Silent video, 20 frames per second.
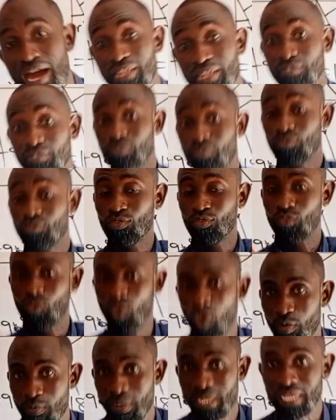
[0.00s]
and
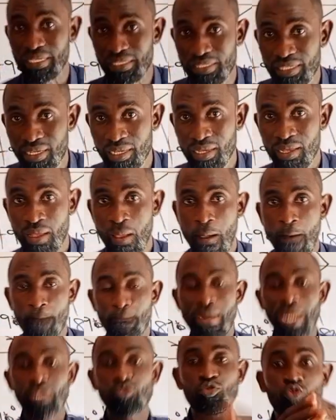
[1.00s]
comment.
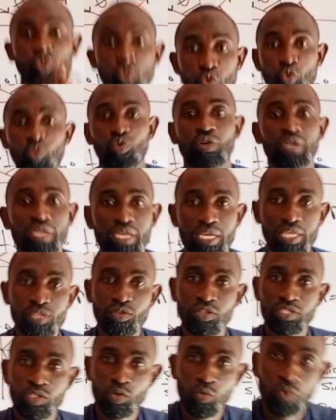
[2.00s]
Part 2
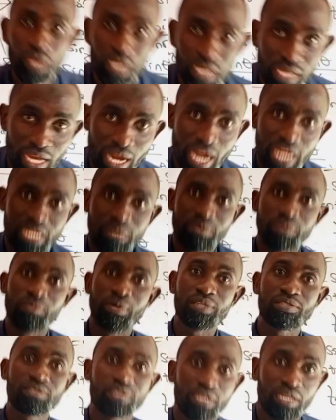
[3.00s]
is on the way. I
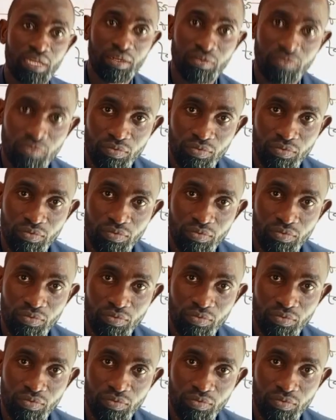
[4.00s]
remember saying,